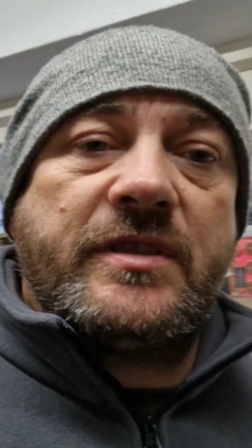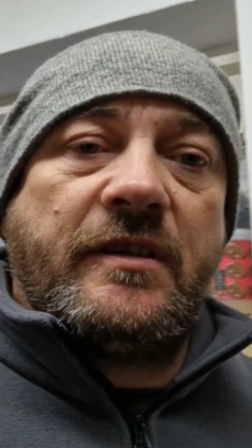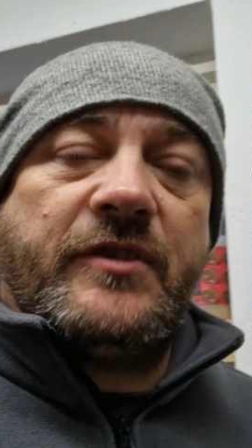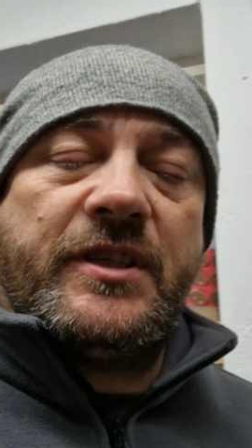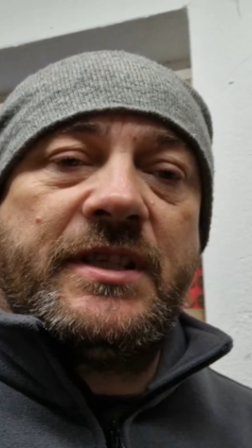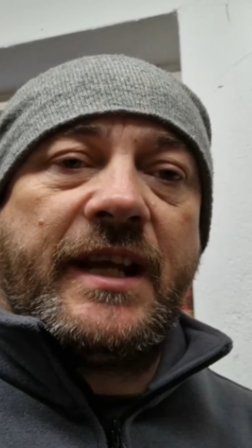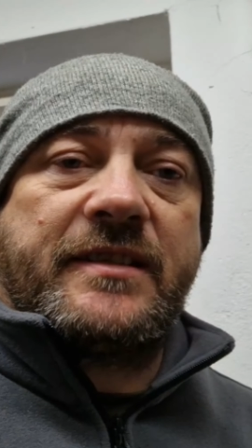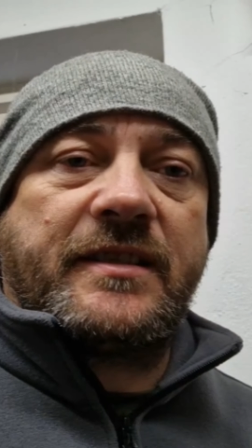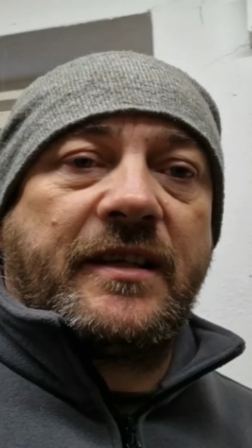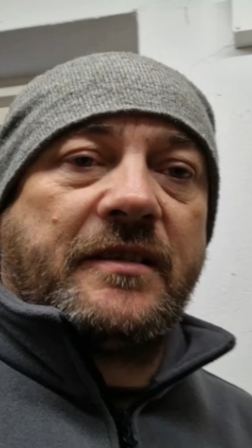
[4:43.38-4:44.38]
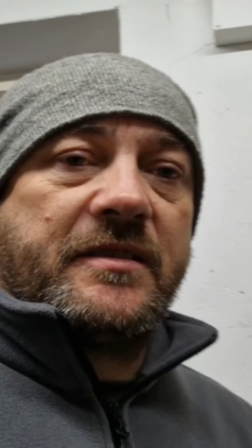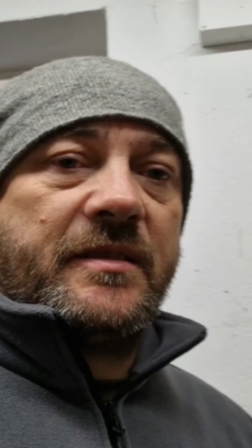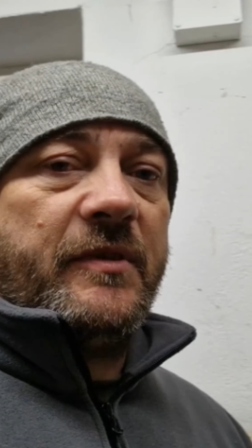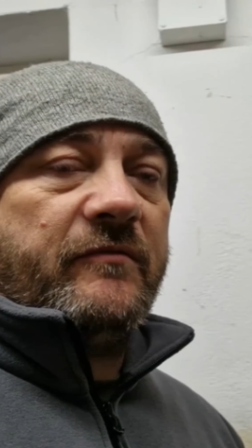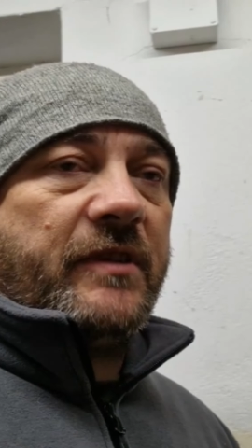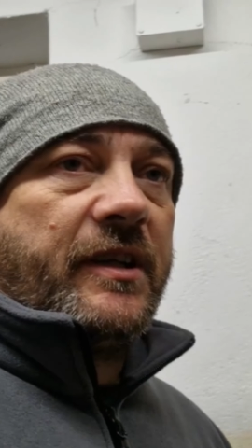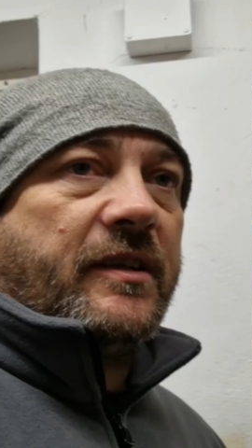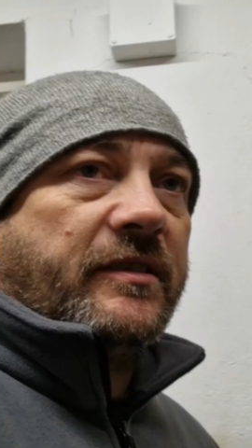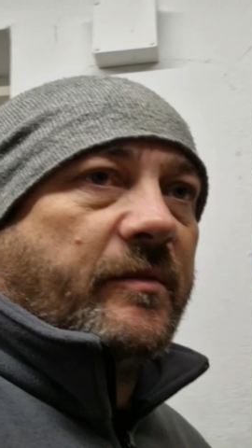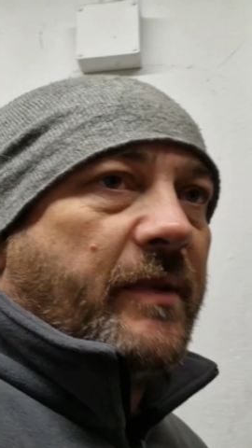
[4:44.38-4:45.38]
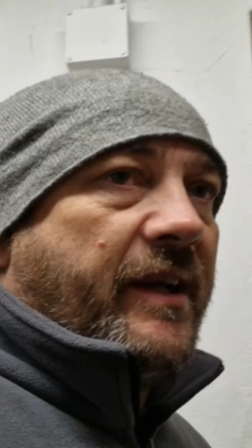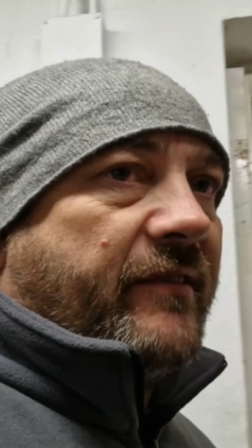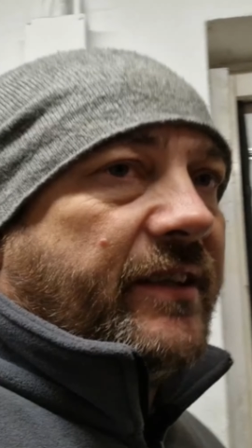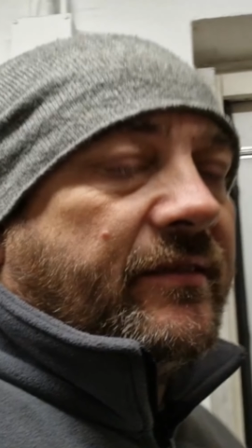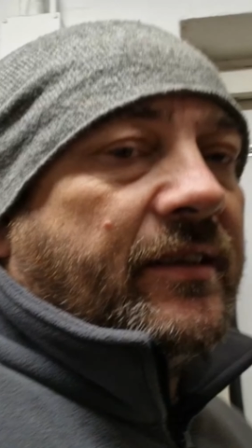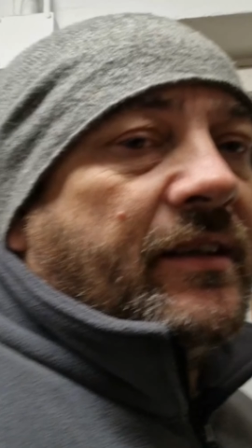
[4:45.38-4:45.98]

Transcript: so I've just texted the customer regarding the Marin